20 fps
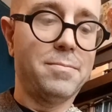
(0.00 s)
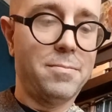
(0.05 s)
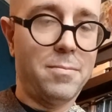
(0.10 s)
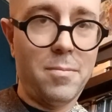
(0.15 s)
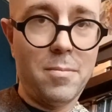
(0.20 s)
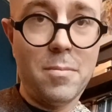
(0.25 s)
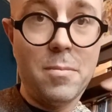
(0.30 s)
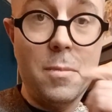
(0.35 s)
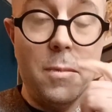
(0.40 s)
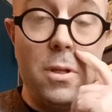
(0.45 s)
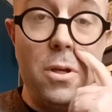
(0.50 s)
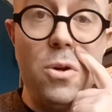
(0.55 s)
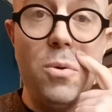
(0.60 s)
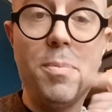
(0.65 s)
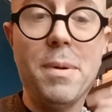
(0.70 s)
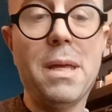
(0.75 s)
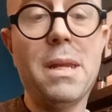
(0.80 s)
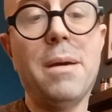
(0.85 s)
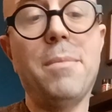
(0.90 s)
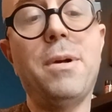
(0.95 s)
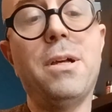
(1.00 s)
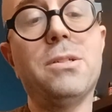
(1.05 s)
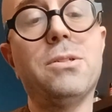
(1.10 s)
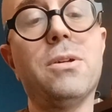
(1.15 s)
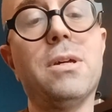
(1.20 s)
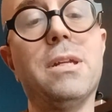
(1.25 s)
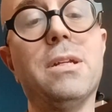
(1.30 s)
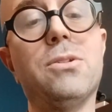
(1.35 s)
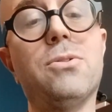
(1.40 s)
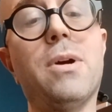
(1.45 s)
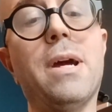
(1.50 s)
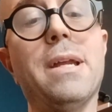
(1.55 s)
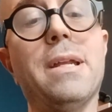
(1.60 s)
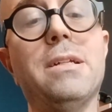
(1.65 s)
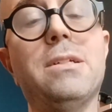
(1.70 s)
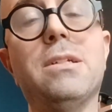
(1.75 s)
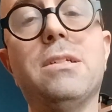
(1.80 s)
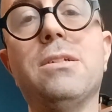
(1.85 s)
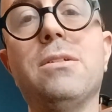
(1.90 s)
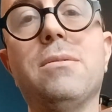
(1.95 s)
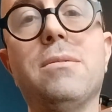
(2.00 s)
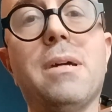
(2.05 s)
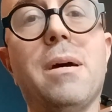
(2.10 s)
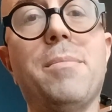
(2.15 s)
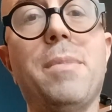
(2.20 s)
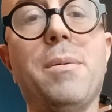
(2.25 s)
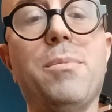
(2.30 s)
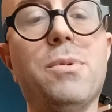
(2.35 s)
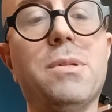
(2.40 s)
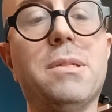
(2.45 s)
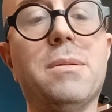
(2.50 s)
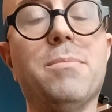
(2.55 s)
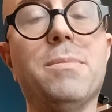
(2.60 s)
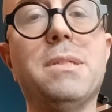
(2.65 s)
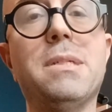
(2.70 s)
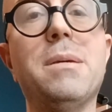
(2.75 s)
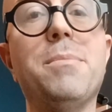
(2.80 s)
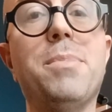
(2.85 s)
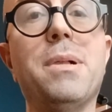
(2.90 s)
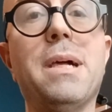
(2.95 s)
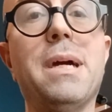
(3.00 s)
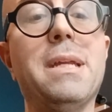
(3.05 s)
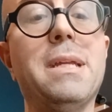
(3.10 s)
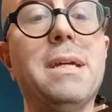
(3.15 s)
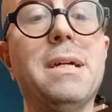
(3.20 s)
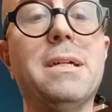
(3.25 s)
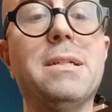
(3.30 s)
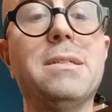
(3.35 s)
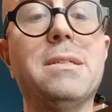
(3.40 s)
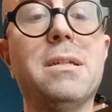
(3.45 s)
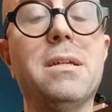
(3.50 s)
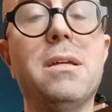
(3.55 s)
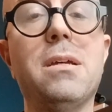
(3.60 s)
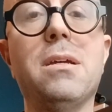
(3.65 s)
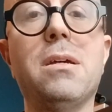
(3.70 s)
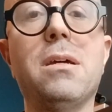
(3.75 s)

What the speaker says: loop. And I'm also going to try to just come up with some simple ideas that